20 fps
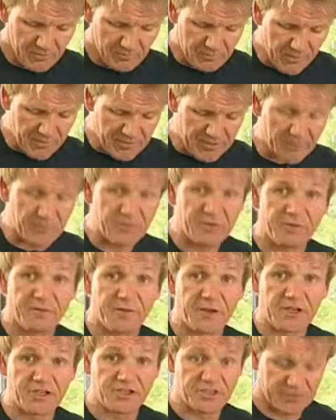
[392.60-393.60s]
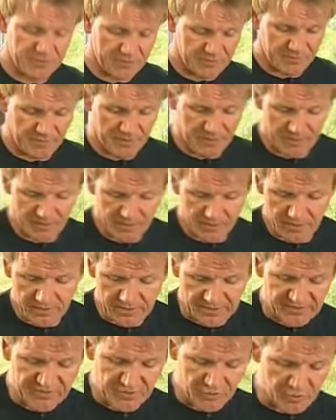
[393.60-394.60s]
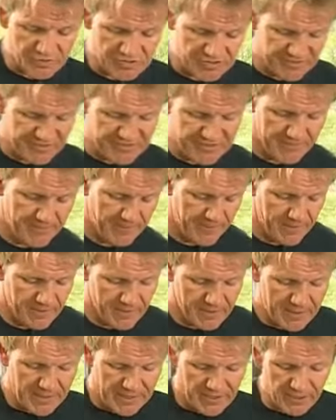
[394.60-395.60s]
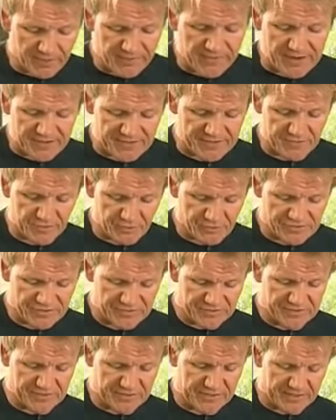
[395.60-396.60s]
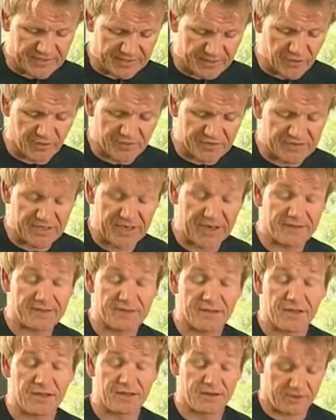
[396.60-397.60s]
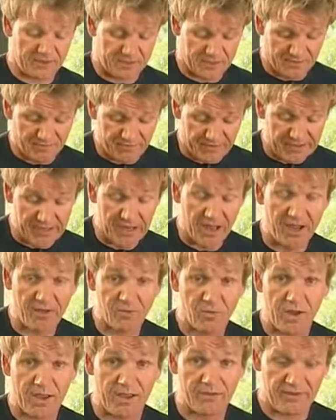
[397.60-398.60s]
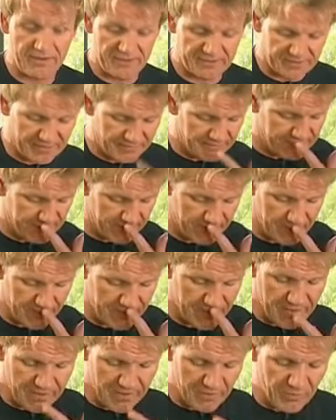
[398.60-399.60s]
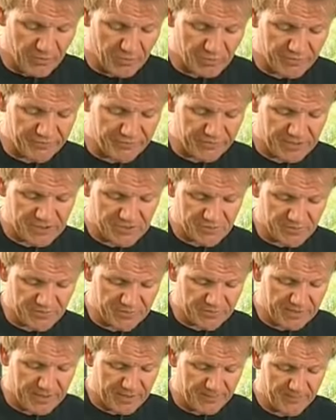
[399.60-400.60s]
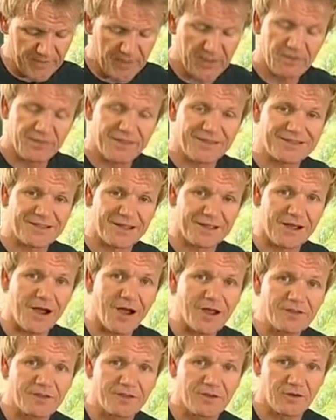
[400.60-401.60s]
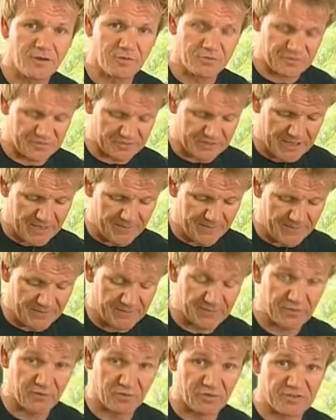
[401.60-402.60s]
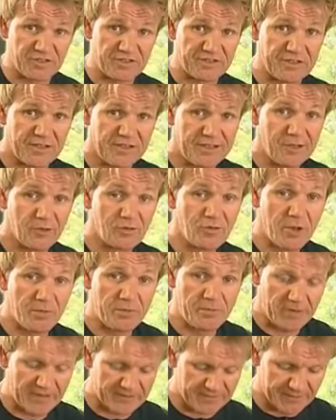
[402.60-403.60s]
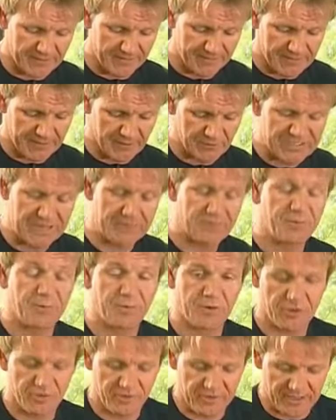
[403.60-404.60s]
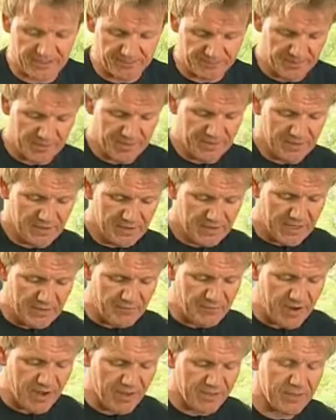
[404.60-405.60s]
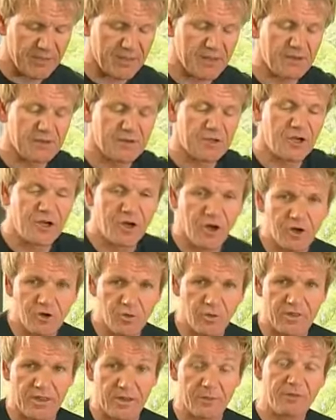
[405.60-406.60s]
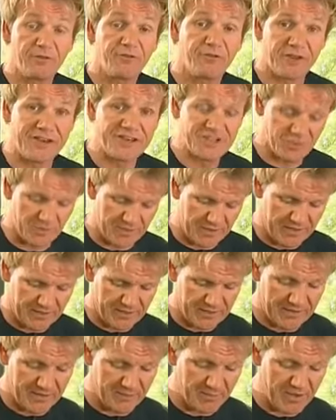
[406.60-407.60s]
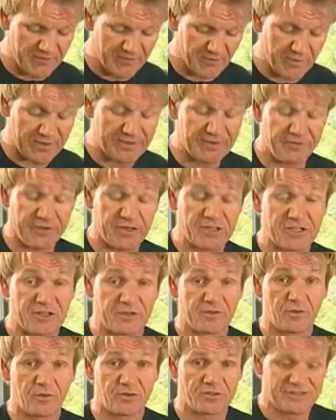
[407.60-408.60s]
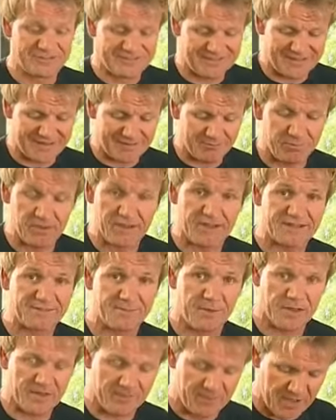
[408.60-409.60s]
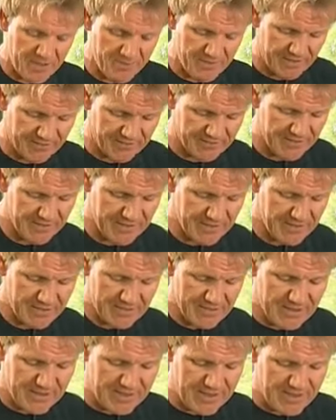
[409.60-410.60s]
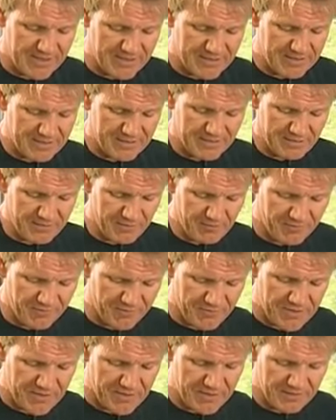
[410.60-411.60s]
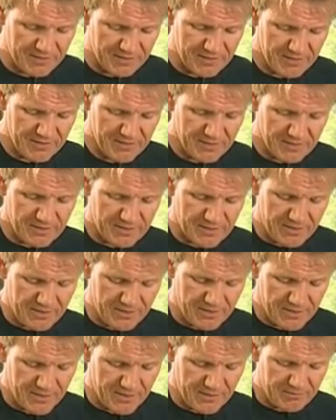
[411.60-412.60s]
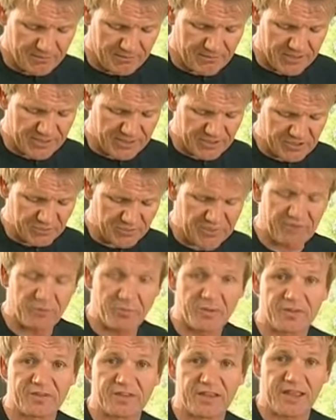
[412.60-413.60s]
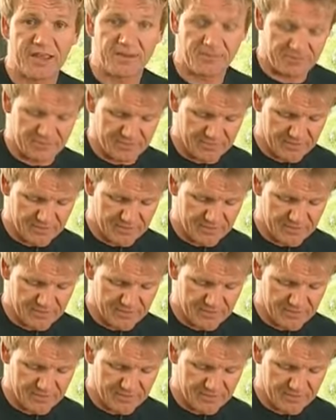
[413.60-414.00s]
When we come to finish our sauces, a lot of our sauces and our cooking today is a very light way of eating, so we always finish with things like ice cubes in sauces, little knob of butter, little tablespoon of cream, and rather than cook with it, we finish with it, and the perfect way to finish it, of course, is to get it blitzed by the Bamix. And for me, my kitchen would never be the same